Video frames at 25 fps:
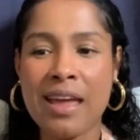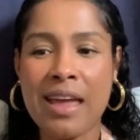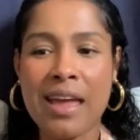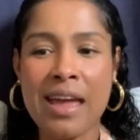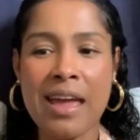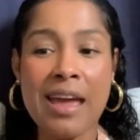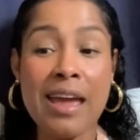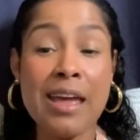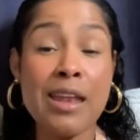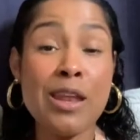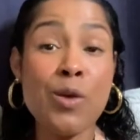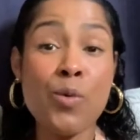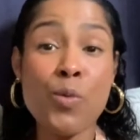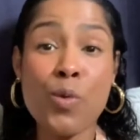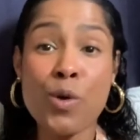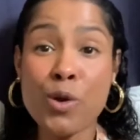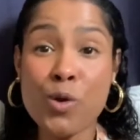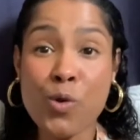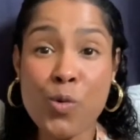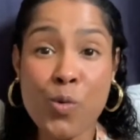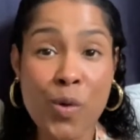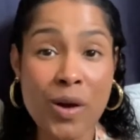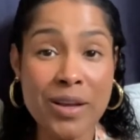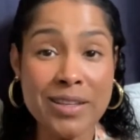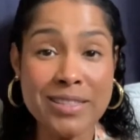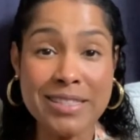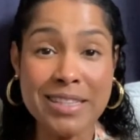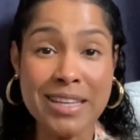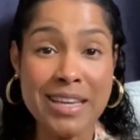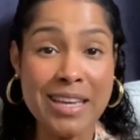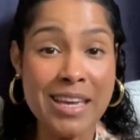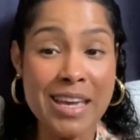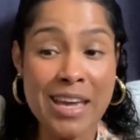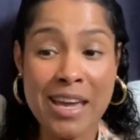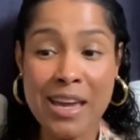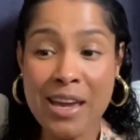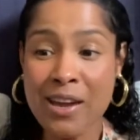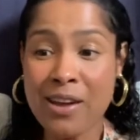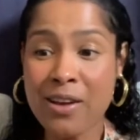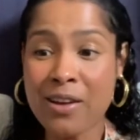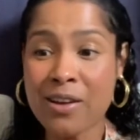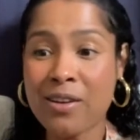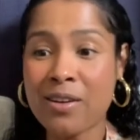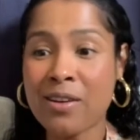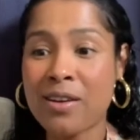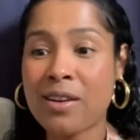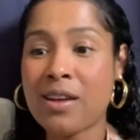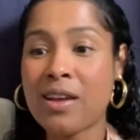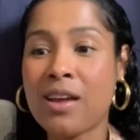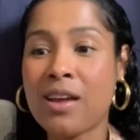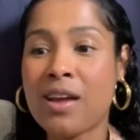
anyone who wants to hear